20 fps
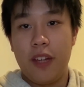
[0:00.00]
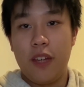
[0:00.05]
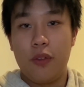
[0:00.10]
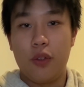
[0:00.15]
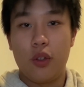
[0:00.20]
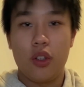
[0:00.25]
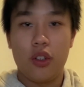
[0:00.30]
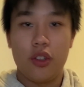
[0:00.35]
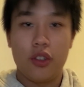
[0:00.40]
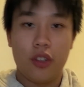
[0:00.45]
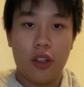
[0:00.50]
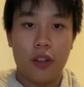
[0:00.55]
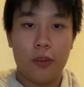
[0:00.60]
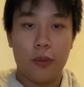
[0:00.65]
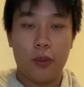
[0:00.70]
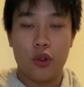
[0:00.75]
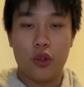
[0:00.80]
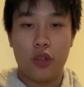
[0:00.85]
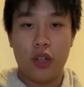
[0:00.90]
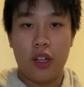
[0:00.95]
If you're a
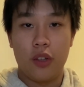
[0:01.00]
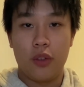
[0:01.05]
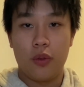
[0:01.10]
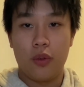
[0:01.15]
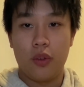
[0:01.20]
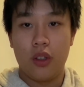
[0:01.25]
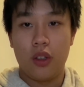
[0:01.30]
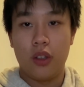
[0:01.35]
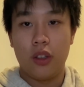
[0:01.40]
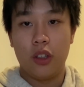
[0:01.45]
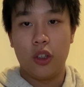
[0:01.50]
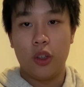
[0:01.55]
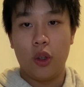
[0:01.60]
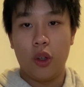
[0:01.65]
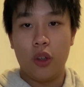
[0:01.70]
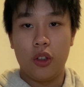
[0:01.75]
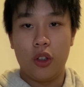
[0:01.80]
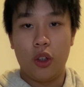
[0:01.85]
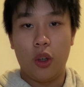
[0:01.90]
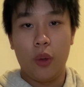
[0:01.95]
sophomore transfer,
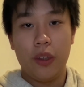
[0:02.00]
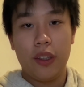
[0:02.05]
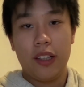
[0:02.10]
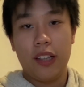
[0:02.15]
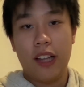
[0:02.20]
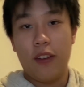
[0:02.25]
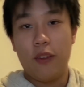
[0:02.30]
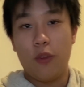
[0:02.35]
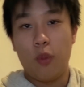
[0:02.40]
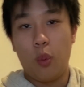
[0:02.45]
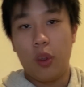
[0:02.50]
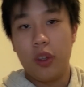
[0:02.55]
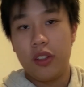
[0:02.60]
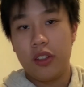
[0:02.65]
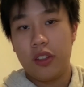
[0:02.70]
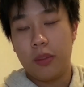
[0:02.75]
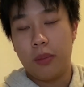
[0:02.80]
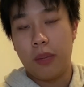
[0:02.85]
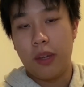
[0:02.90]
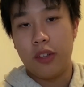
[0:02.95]
you're only going to have one
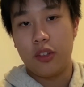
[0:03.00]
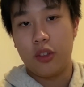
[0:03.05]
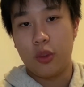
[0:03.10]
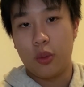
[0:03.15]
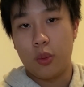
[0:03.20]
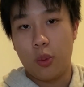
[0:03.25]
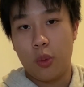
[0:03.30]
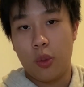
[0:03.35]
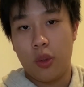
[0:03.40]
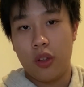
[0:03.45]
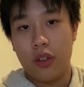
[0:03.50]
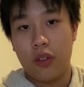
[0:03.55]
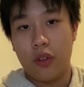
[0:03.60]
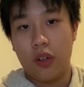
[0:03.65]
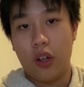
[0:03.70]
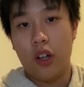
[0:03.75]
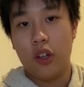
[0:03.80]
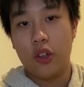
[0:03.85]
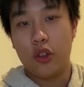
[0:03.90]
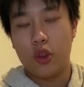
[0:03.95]
semester worth of
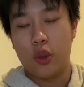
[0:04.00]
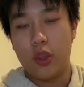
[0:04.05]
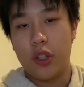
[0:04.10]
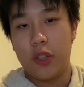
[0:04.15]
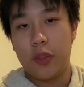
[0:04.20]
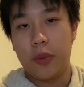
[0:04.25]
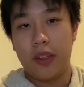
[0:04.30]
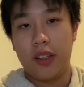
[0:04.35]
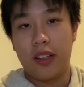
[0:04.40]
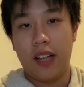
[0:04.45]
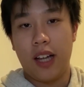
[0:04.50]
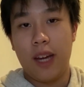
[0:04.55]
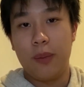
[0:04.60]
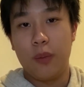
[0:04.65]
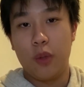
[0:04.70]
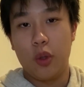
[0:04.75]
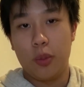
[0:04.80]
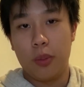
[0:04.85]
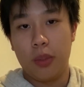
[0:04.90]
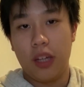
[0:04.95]
college grades by the time
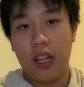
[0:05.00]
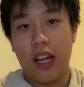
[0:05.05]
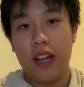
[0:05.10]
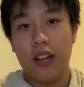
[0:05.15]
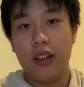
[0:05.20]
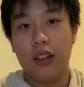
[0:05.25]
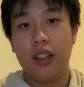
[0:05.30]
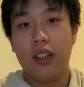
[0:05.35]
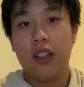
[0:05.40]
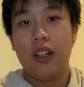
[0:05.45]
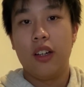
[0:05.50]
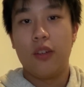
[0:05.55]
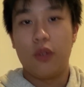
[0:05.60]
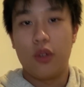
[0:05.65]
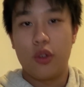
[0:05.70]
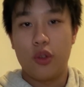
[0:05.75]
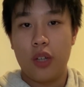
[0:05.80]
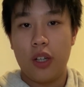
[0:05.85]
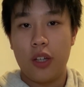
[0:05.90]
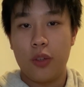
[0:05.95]
you apply
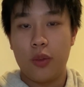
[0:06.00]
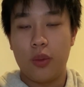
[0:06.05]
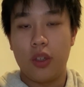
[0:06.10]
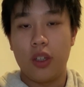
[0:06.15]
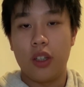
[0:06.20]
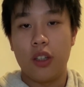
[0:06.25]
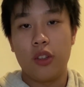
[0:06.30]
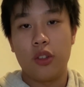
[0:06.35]
for transferring.